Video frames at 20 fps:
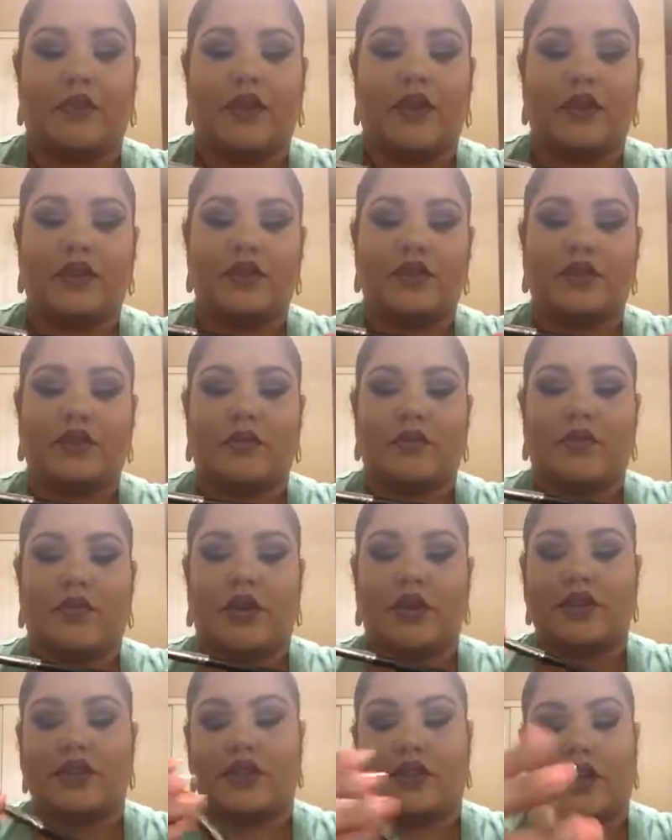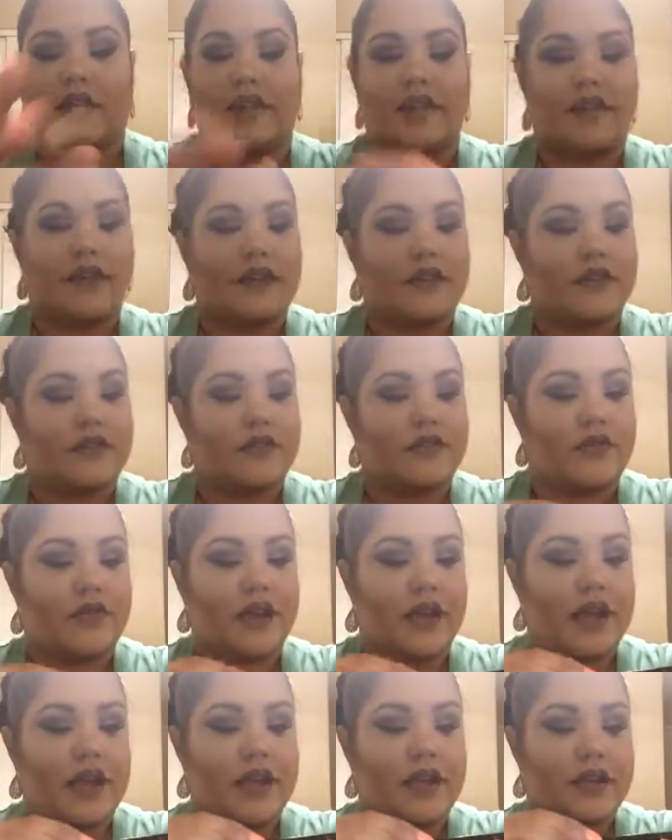brush or brush that I think is
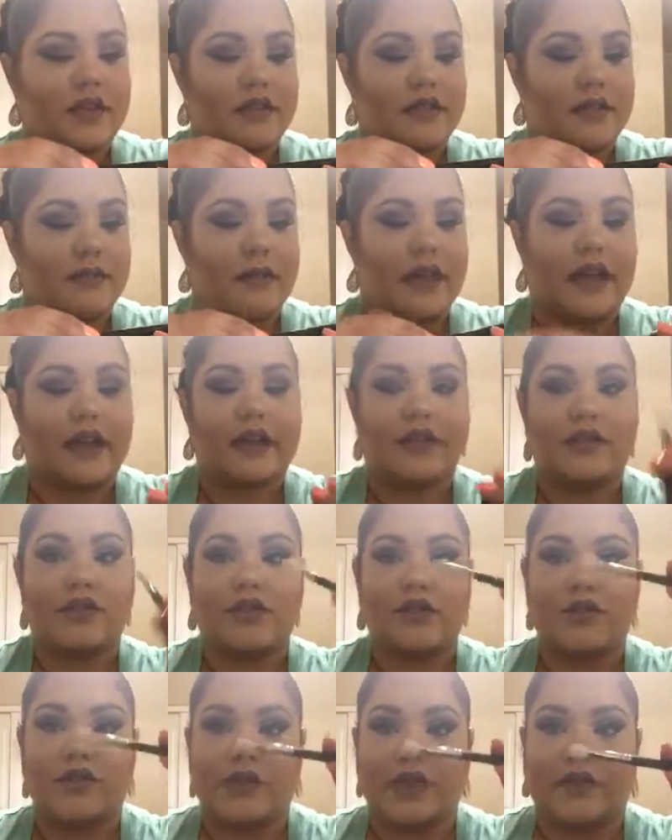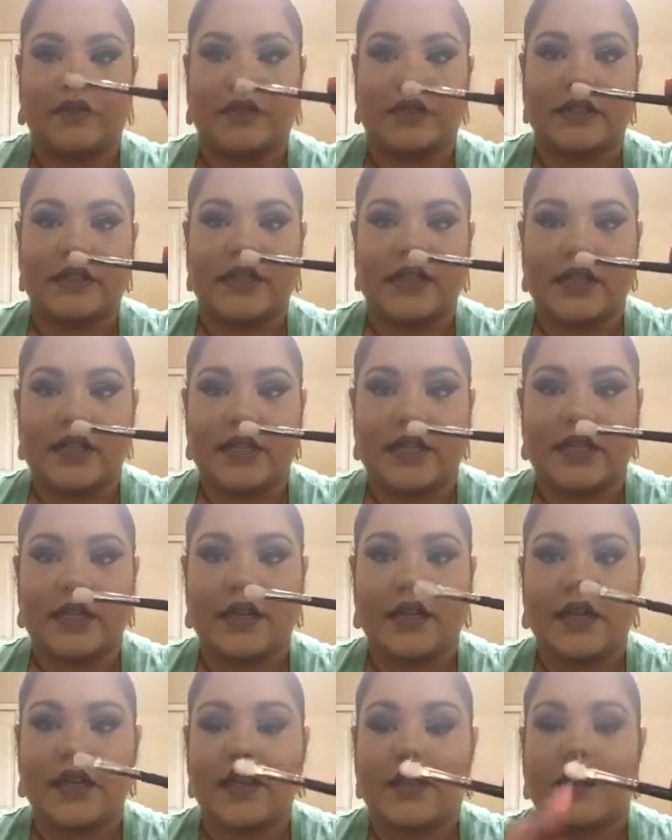great is the MAC
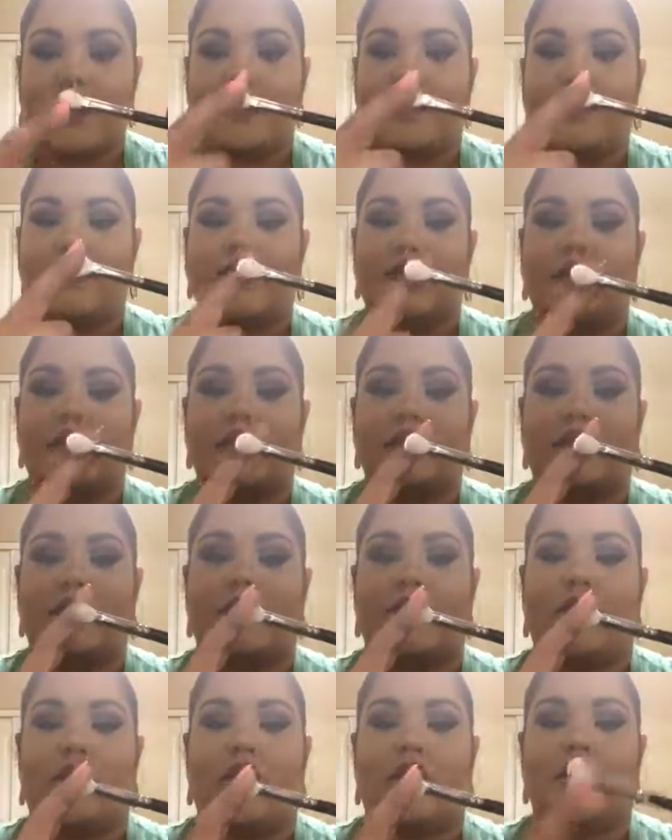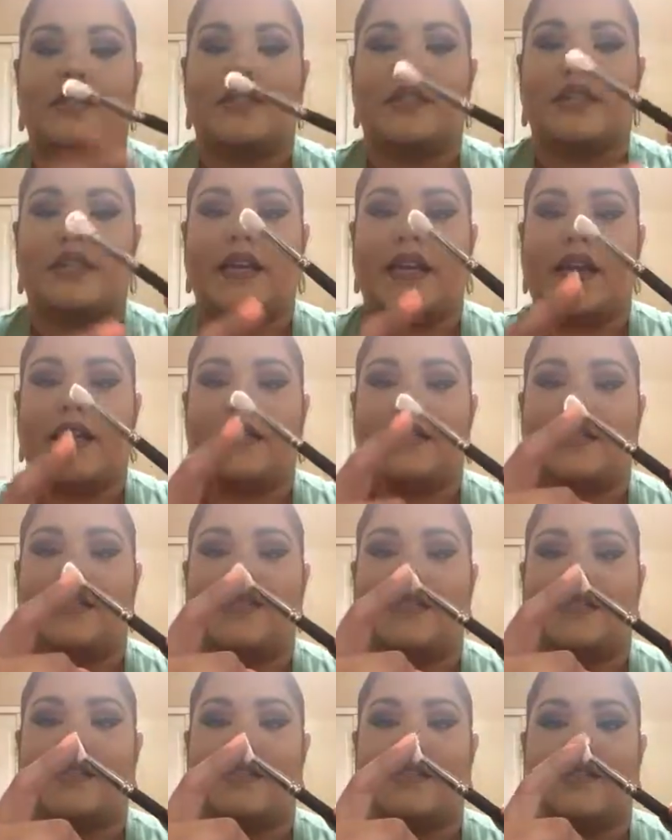217. This is a more
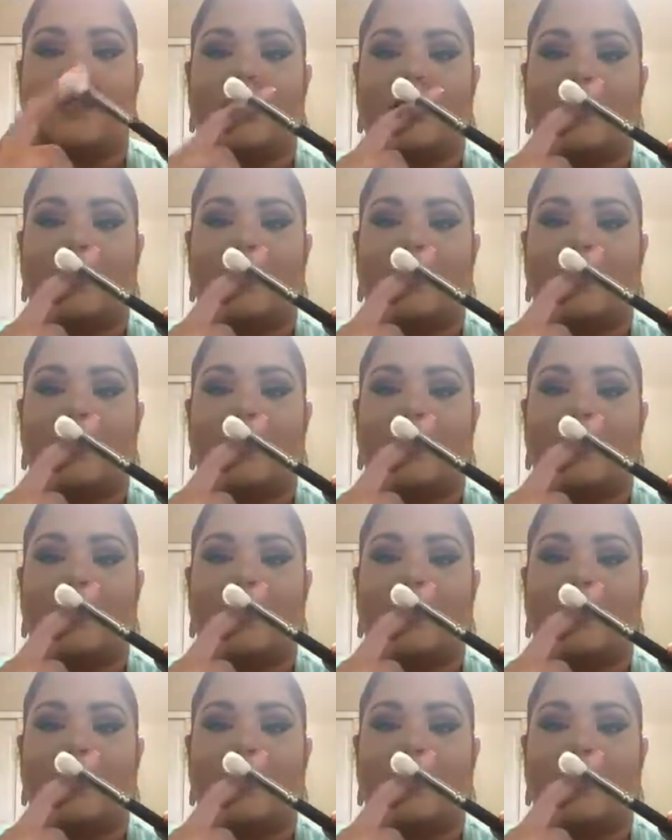dense